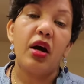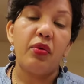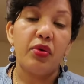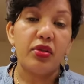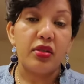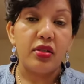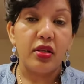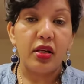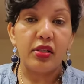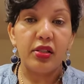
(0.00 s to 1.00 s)
so I
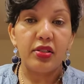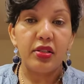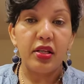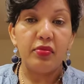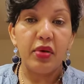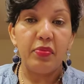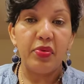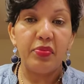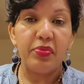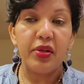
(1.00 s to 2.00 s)
want
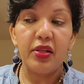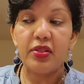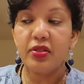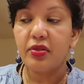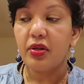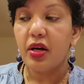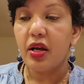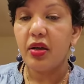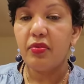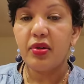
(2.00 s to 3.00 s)
understand my people so
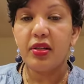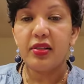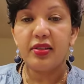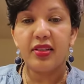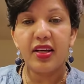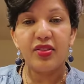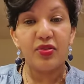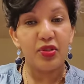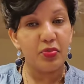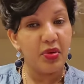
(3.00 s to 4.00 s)
I will
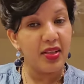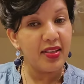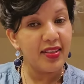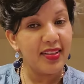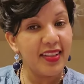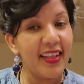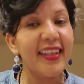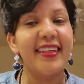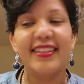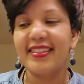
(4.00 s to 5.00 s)
try to speak
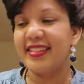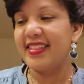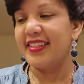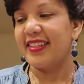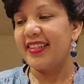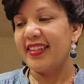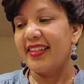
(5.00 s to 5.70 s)
English